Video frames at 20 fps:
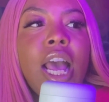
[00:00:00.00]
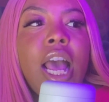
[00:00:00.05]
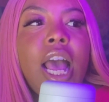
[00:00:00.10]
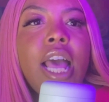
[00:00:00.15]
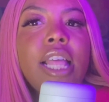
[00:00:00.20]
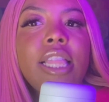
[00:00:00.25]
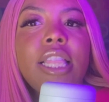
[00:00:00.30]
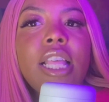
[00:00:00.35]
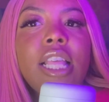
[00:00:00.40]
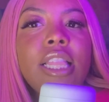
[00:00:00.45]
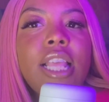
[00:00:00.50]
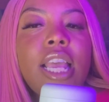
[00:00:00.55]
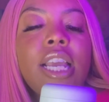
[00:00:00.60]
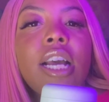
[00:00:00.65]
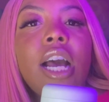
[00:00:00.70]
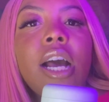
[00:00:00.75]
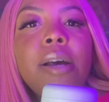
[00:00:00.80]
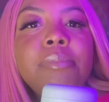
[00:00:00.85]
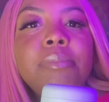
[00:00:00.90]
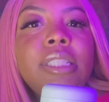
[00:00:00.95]
and then they
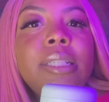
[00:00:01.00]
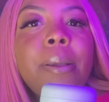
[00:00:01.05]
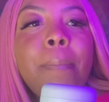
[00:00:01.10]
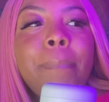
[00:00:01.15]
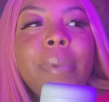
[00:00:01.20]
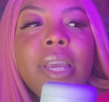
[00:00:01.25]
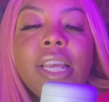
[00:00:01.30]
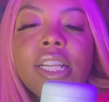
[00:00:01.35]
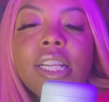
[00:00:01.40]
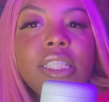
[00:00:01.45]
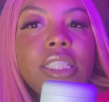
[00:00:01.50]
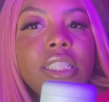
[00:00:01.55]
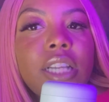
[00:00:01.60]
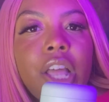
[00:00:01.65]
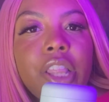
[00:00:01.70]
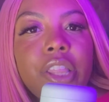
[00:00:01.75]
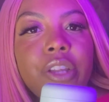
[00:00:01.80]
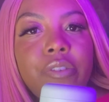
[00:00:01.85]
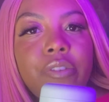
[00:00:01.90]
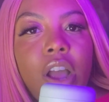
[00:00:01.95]
come to beat each
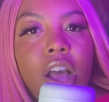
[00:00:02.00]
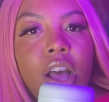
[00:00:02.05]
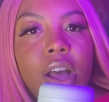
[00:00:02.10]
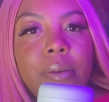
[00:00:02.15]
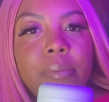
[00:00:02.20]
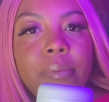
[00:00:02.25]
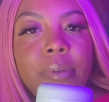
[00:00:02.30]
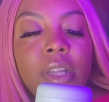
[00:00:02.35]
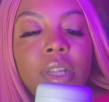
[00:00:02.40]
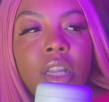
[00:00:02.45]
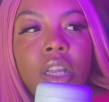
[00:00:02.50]
other up.